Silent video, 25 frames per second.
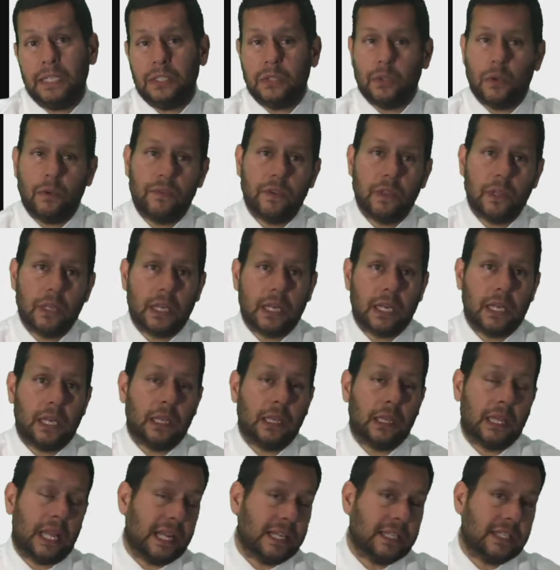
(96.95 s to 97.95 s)
so if you look at a
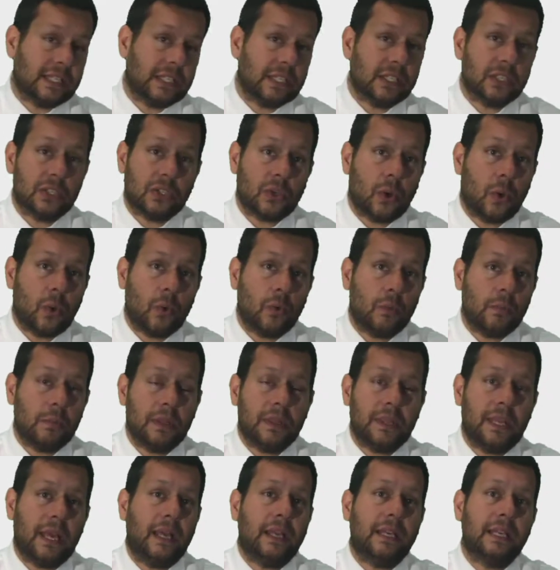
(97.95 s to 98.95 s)
lysosome,
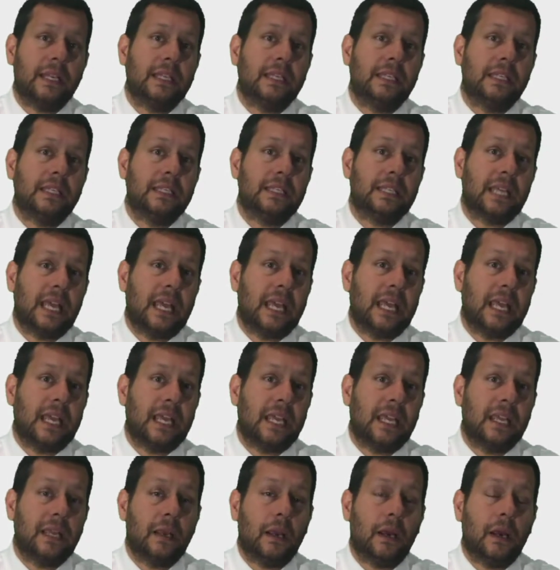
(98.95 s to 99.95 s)
that is
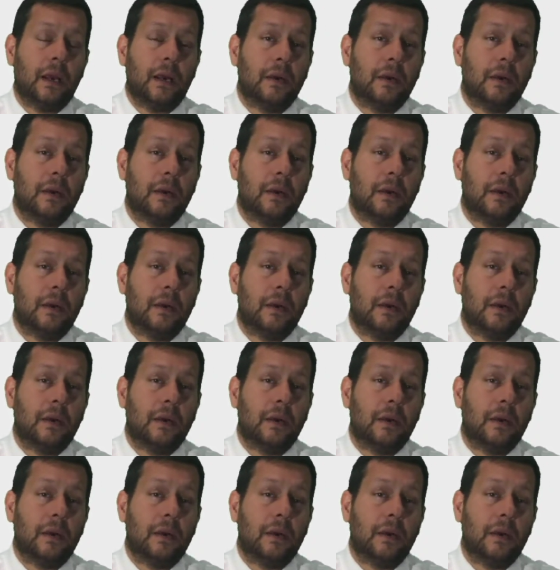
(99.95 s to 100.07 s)
a